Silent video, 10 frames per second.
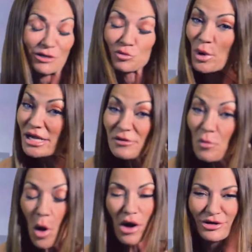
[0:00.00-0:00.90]
running
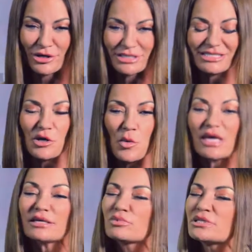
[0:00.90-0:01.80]
water. So
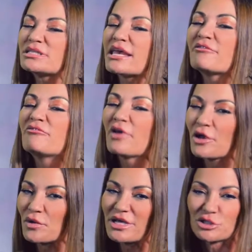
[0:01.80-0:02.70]
it was a
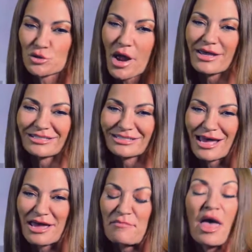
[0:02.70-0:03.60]
very trying
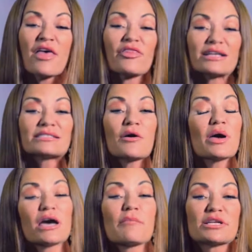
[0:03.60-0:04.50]
time. That's how I
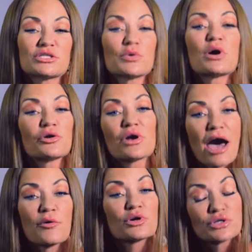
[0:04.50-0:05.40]
got my
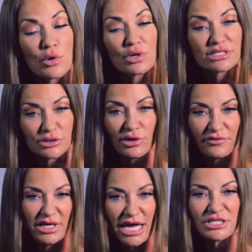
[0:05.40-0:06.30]
200-hour yoga
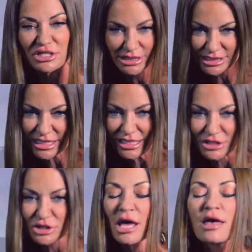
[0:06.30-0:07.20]
certification to
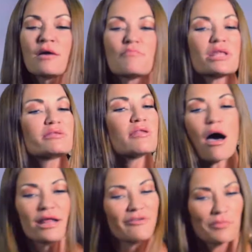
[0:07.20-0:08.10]
teach. But
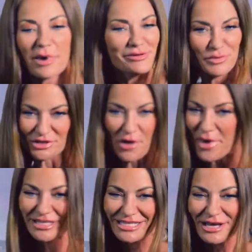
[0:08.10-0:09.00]
not everybody was on my
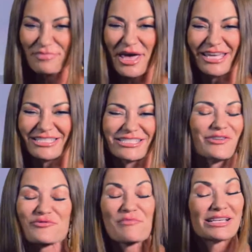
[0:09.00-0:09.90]
same page and
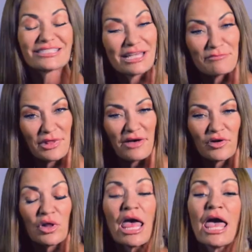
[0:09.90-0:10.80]
or my same
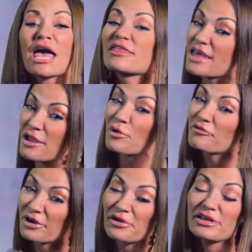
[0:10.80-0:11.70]
level, and they were
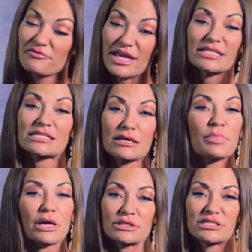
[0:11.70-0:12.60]
very advanced
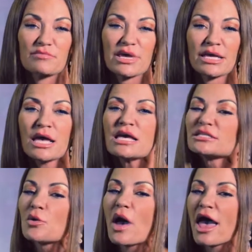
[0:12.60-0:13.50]
compared to me.
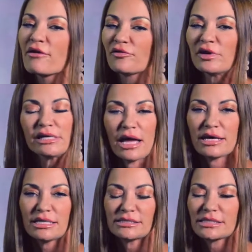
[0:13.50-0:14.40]
So every
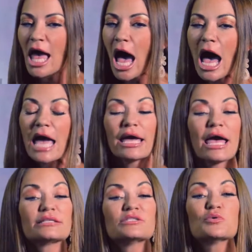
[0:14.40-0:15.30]
night I
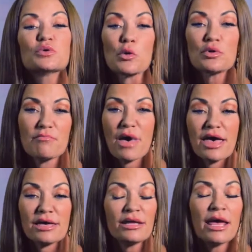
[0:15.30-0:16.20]
had to go to
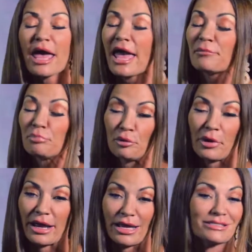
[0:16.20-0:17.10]
bed and
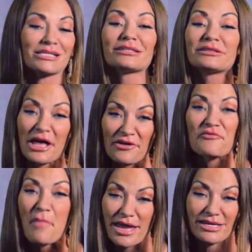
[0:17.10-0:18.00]
pray to love
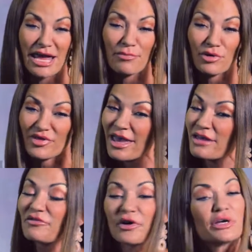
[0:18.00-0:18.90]
my neighbor. They
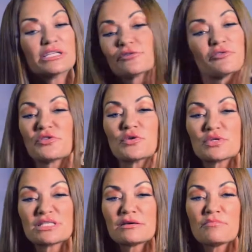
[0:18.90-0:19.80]
had very different views
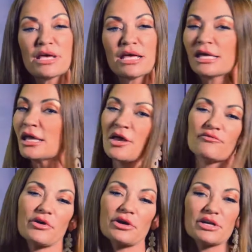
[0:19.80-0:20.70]
than me,
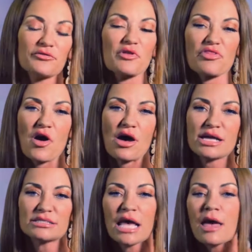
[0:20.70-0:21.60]
very different
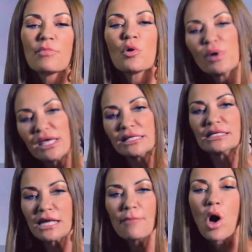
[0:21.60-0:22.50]
thoughts, but we
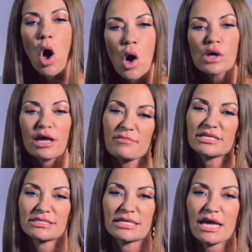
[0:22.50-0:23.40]
ended up all coming
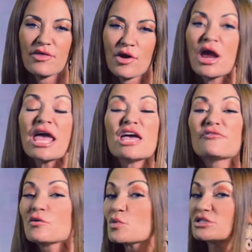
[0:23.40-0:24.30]
together. If
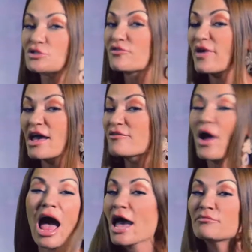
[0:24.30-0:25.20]
it was Survivor,
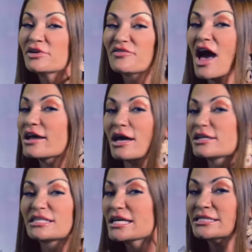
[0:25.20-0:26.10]
I would have not
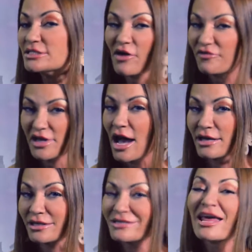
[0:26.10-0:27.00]
gotten kicked off the
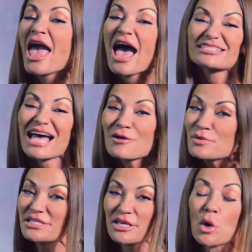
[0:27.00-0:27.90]
island, as I
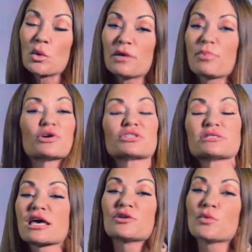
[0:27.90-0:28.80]
was the only person
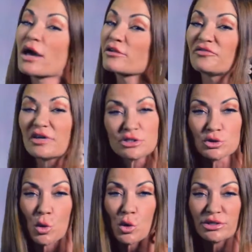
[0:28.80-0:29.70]
that knew how to fix
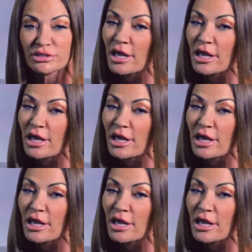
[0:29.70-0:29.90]
doors,